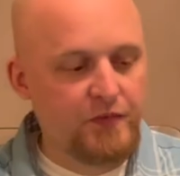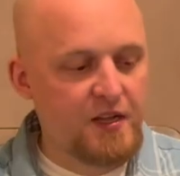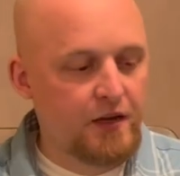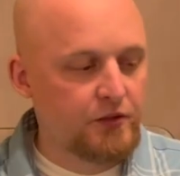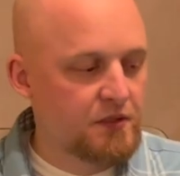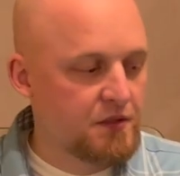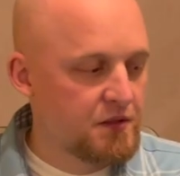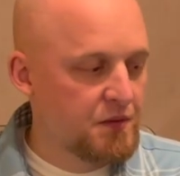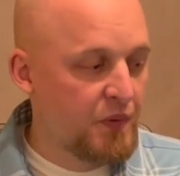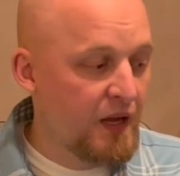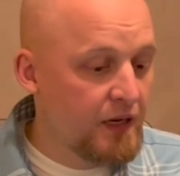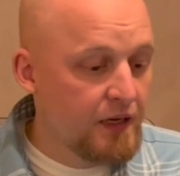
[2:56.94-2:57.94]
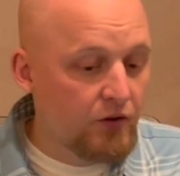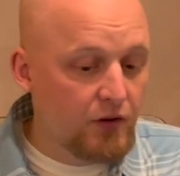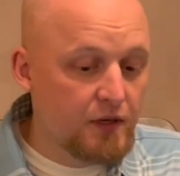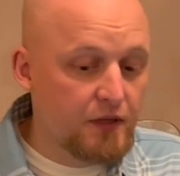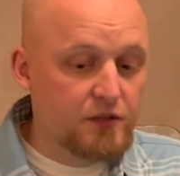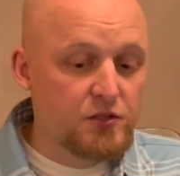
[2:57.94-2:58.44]
Now, depending
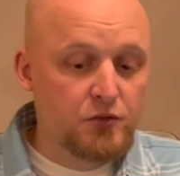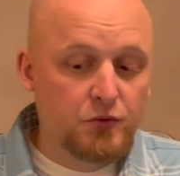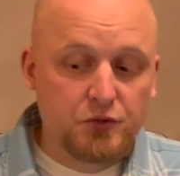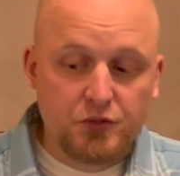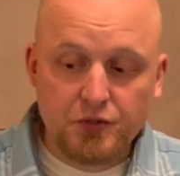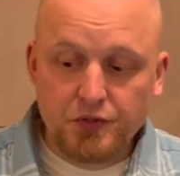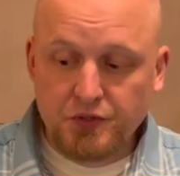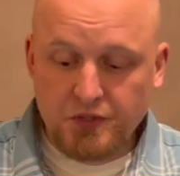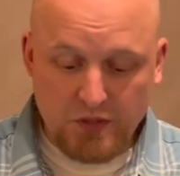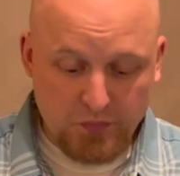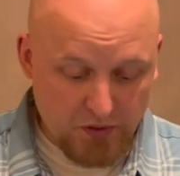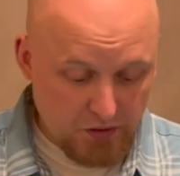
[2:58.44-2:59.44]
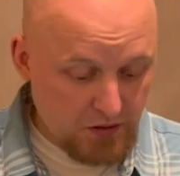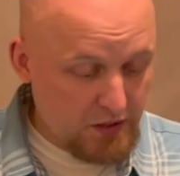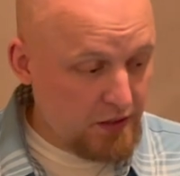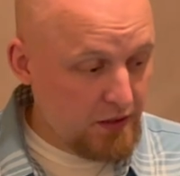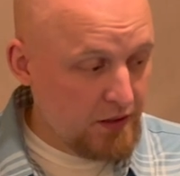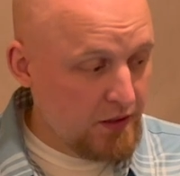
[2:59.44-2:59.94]
on a soldier's
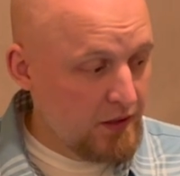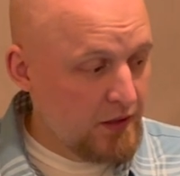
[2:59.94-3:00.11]
ability,